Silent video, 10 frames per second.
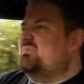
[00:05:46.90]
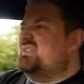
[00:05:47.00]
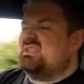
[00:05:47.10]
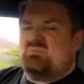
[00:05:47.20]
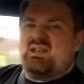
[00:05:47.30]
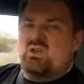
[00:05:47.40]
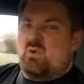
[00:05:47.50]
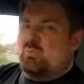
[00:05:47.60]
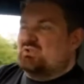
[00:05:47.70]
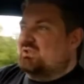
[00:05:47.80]
there's plenty
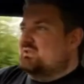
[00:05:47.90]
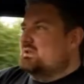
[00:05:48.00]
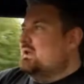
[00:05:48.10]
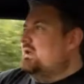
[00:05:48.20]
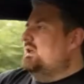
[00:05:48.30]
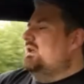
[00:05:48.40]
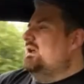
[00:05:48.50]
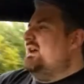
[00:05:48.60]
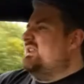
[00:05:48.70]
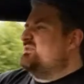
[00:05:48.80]
of options,
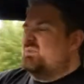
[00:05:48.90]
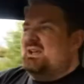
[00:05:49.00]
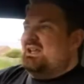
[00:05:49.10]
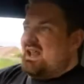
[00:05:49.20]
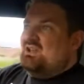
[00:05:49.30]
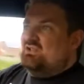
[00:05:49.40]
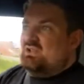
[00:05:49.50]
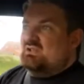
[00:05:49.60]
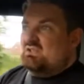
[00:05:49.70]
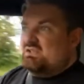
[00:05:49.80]
and there's really an
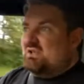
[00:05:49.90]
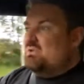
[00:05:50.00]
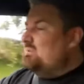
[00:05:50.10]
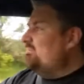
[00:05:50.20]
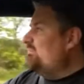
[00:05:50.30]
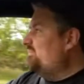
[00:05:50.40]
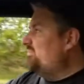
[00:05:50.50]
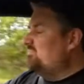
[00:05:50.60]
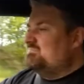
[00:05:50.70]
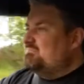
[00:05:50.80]
engine to suit
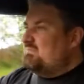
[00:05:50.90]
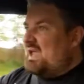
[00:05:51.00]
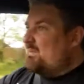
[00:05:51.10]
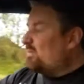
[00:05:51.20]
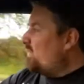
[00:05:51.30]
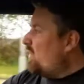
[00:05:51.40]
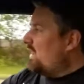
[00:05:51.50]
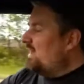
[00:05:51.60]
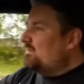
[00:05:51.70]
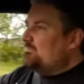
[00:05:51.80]
every
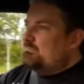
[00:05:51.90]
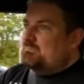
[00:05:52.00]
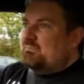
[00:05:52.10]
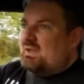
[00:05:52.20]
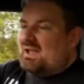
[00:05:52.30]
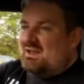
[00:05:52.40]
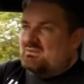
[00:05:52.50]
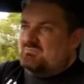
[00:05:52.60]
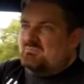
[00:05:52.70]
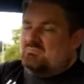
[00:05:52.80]
wallet
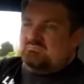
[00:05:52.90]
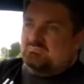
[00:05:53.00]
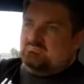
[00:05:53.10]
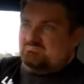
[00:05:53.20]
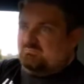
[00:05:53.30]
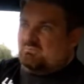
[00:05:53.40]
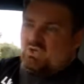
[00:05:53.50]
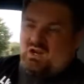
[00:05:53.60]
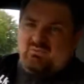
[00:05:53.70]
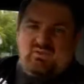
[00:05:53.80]
and
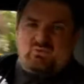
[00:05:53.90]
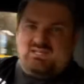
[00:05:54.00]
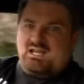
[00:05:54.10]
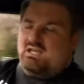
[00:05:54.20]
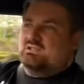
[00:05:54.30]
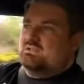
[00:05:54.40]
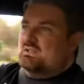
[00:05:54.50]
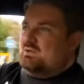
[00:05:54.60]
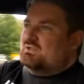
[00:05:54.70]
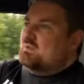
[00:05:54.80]
kind of every taste.
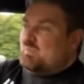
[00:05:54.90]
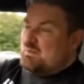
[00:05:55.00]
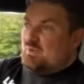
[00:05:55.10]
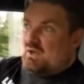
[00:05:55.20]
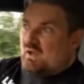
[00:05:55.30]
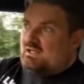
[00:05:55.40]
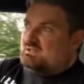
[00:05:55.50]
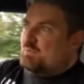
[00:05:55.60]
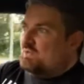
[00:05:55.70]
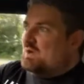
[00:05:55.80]
You know, some people
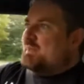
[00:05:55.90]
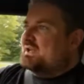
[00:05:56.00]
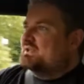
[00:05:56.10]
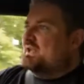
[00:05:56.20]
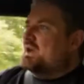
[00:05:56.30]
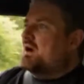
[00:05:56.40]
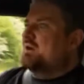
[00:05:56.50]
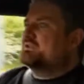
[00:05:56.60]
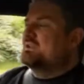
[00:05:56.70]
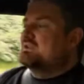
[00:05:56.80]
like small capacity
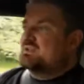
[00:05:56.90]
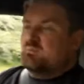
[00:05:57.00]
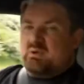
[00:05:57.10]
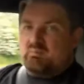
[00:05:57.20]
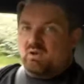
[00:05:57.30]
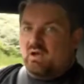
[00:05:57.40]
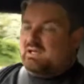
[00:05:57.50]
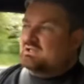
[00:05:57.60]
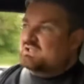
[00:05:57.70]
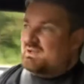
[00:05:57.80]
cars, some people
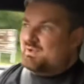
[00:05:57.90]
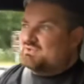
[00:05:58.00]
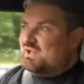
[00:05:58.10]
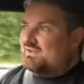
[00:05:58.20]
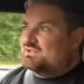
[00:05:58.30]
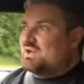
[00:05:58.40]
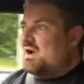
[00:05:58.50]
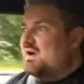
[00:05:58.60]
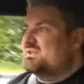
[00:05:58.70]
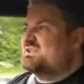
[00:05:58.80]
like turbocharged
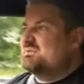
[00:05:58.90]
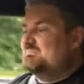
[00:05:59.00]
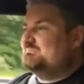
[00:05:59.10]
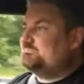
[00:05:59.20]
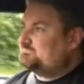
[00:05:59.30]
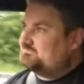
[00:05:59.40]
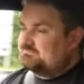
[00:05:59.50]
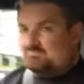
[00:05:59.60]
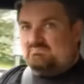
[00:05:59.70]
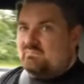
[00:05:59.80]
cars.
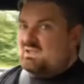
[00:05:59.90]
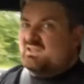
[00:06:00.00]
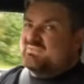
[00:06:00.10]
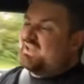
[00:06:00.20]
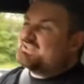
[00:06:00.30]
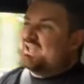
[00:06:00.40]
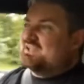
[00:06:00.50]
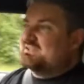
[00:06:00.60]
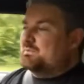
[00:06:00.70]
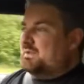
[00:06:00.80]
The Fiesta
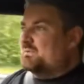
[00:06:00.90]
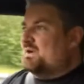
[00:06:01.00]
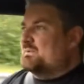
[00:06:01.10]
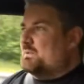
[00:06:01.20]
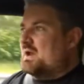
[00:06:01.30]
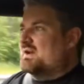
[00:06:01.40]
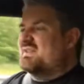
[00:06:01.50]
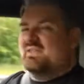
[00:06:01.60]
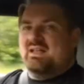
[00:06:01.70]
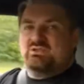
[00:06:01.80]
has something for everyone,
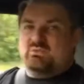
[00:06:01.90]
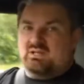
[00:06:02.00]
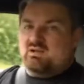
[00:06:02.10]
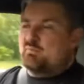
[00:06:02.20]
and I think that's really